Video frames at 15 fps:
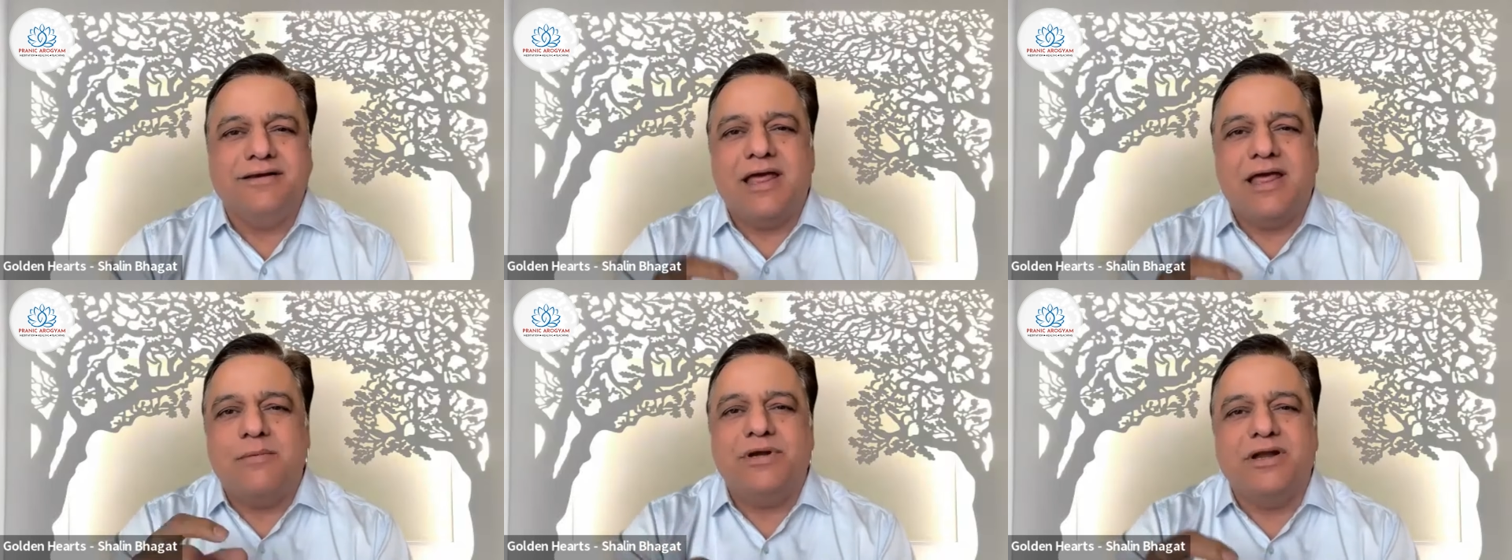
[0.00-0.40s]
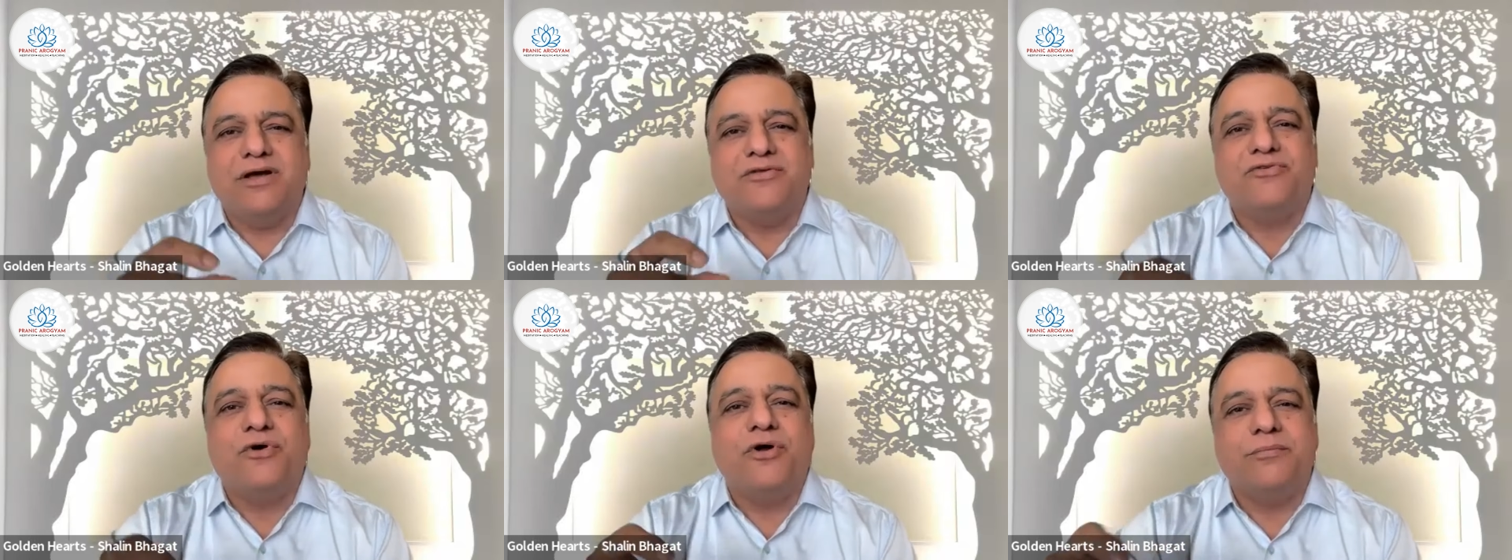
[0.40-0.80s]
diamond
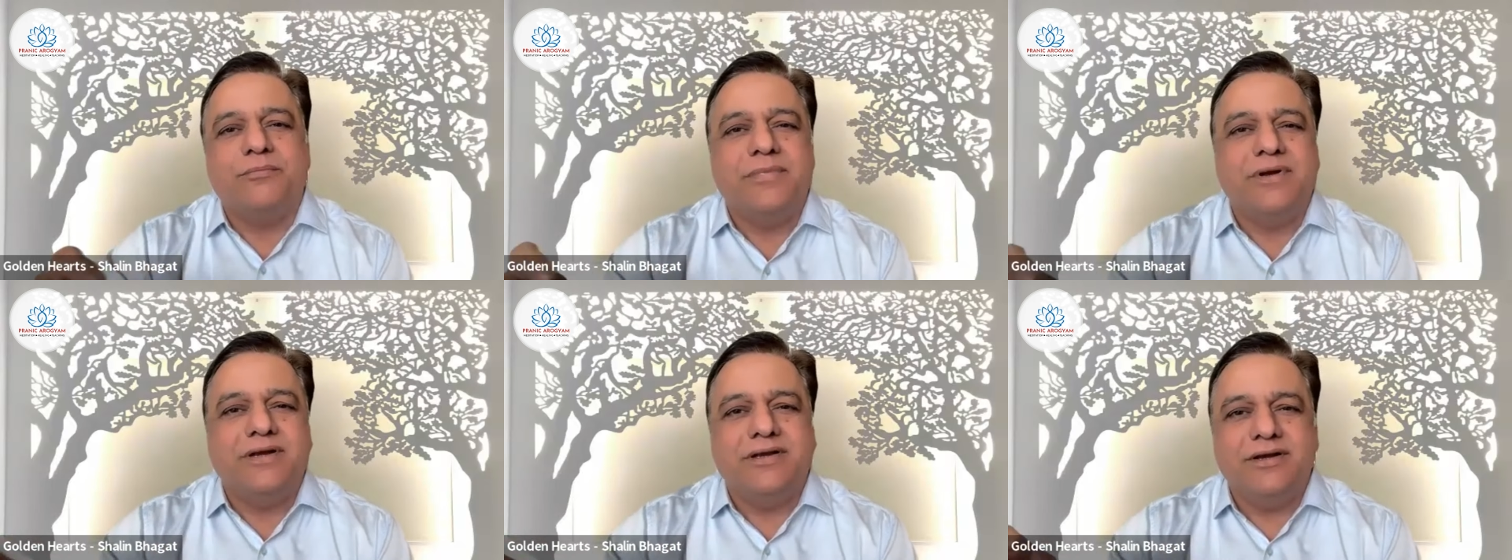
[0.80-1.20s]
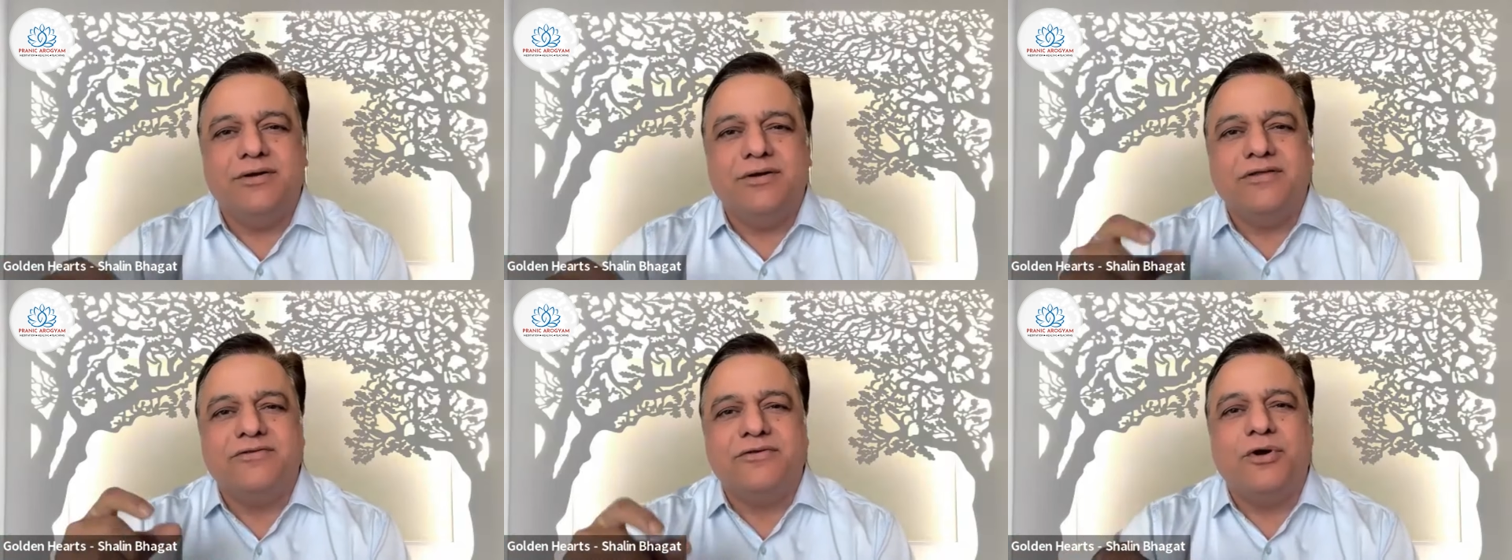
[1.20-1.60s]
assortment, you
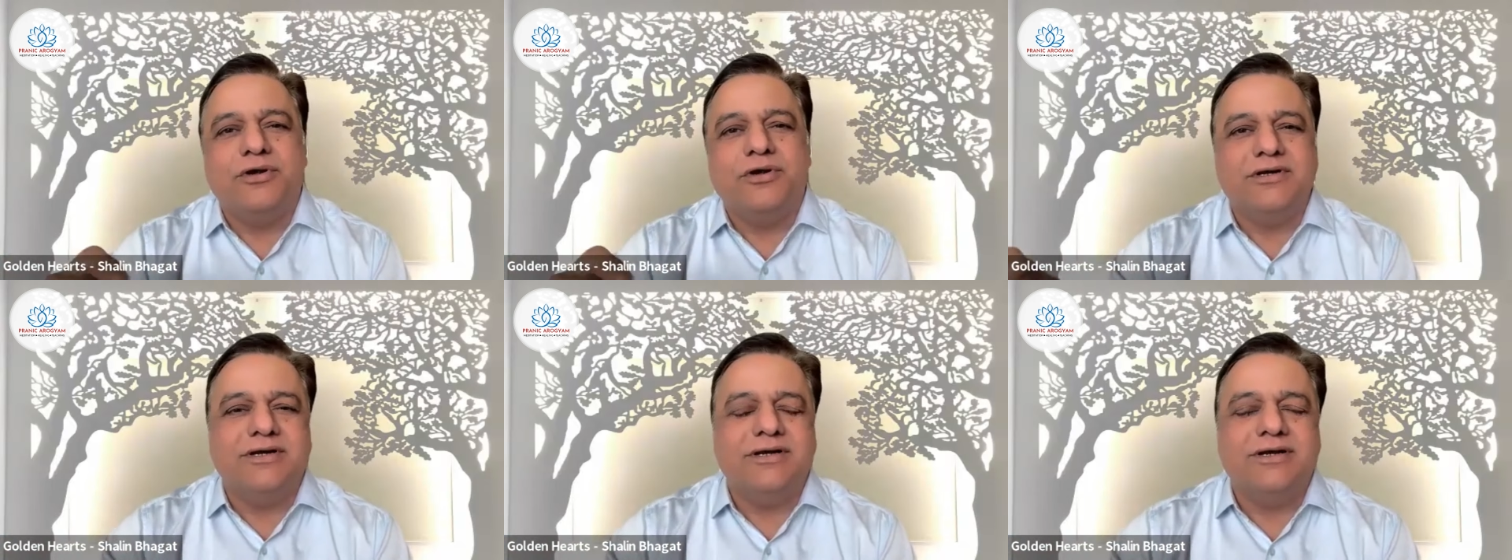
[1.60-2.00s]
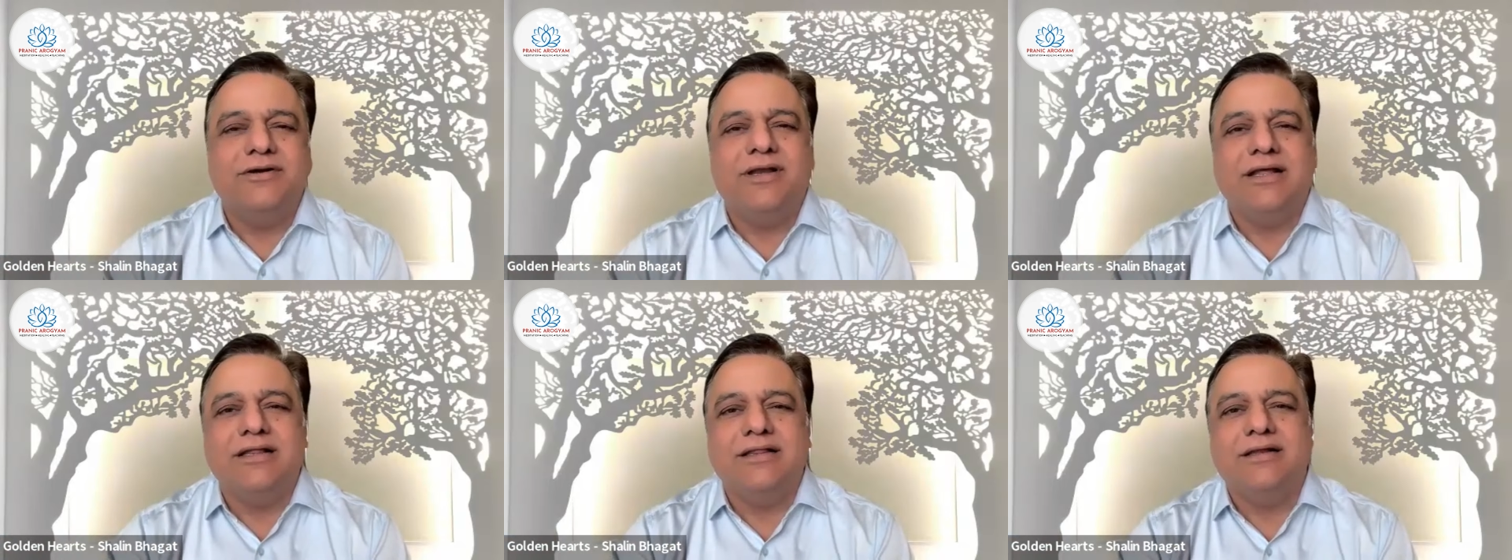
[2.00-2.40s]
know, assorter, you know,
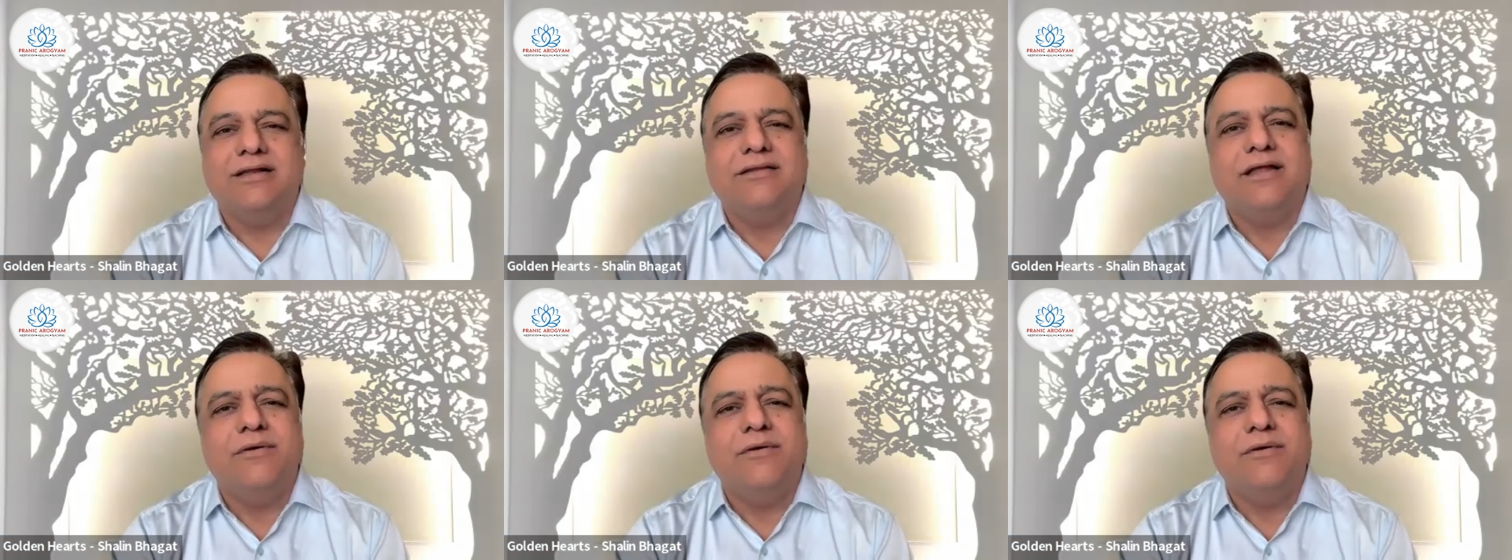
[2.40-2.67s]
like that.